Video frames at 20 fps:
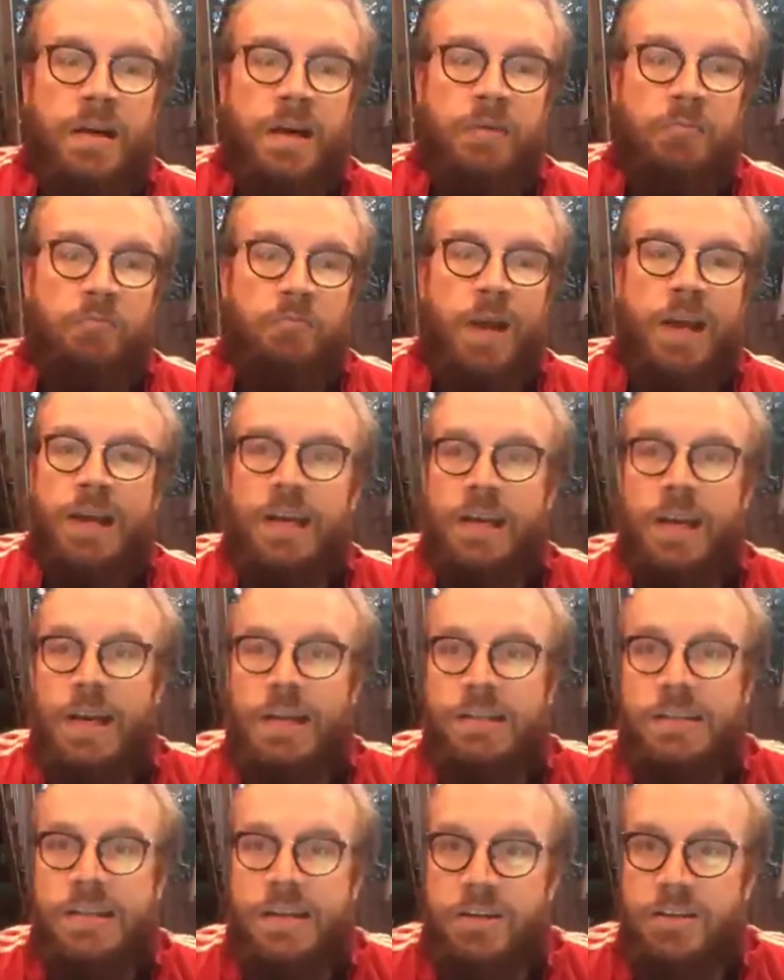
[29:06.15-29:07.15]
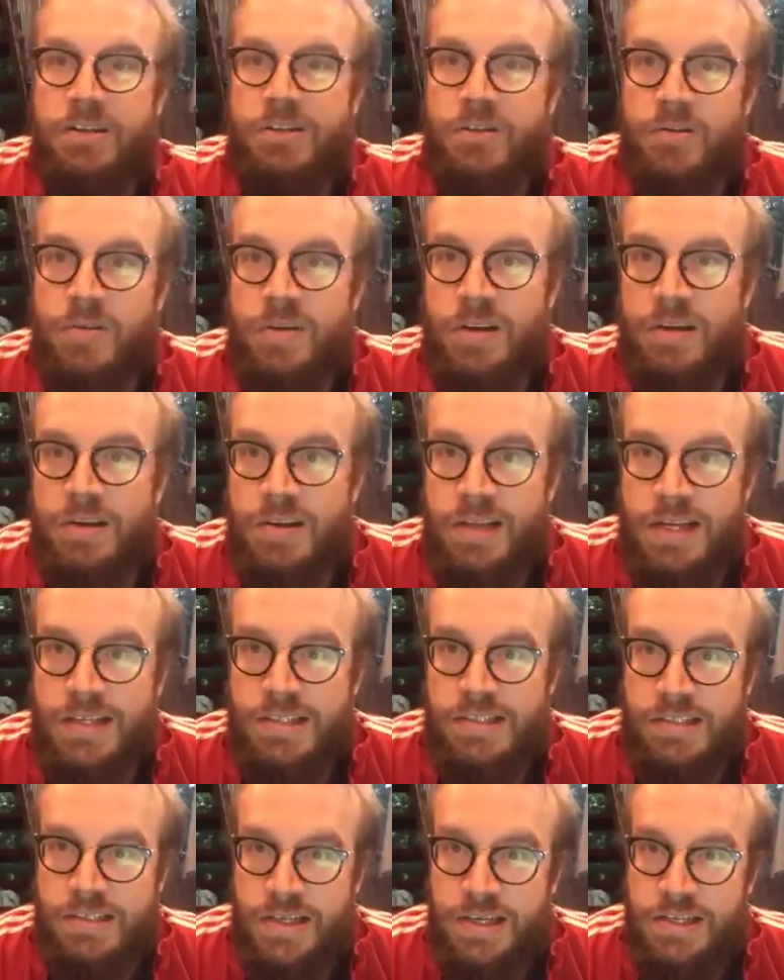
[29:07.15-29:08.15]
recognized territorial
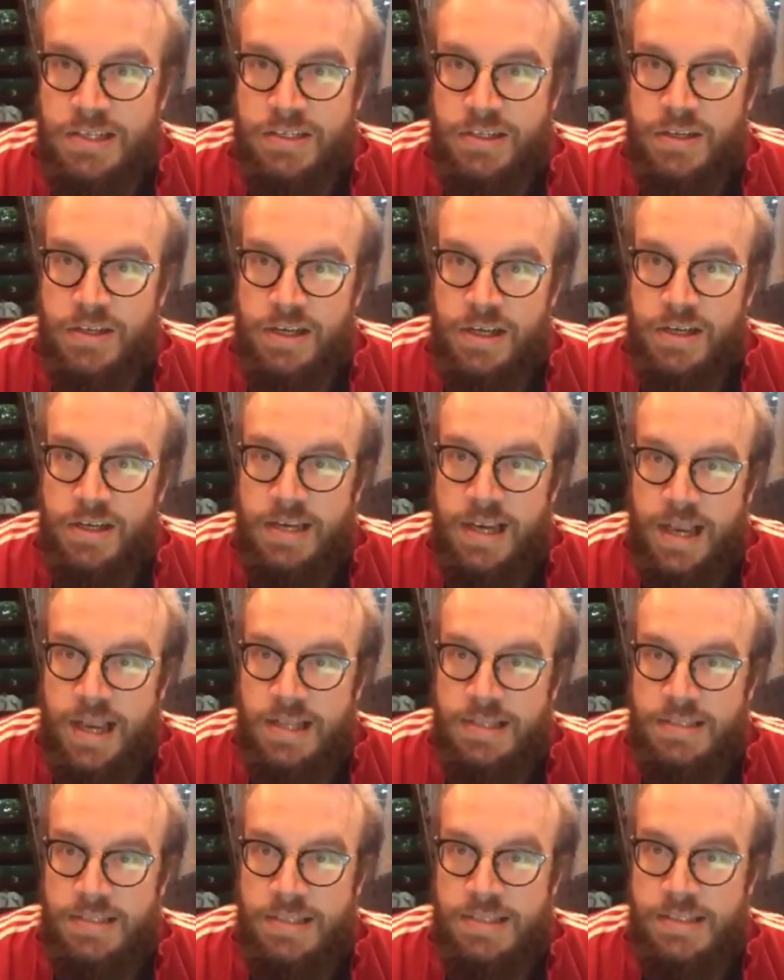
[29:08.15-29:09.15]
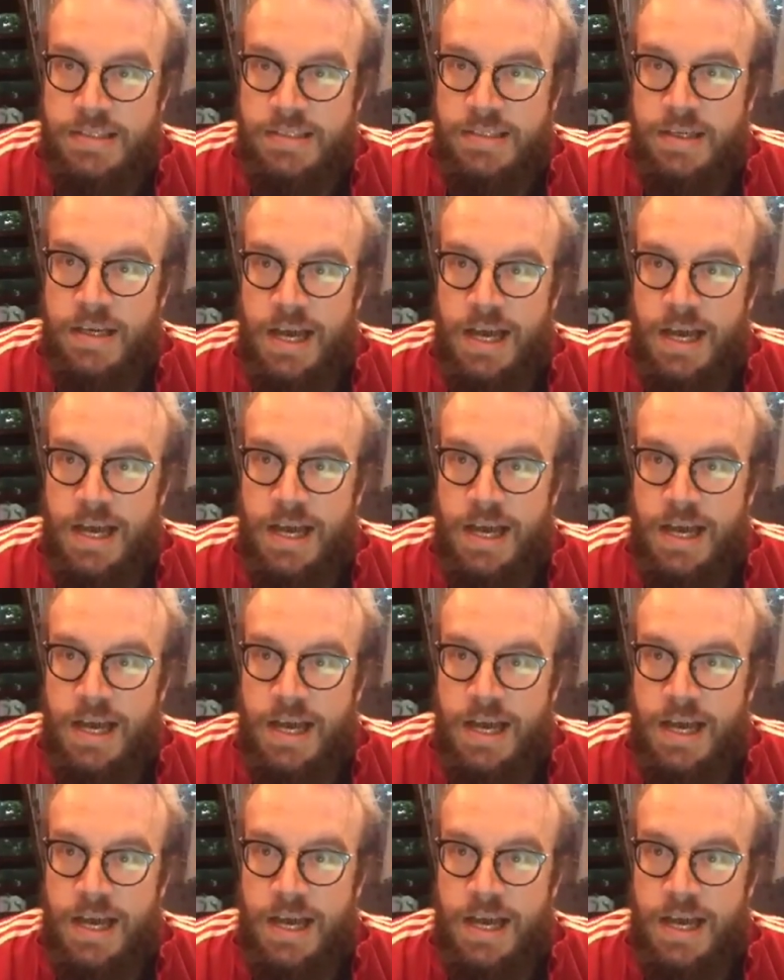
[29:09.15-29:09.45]
legislature in Kansas.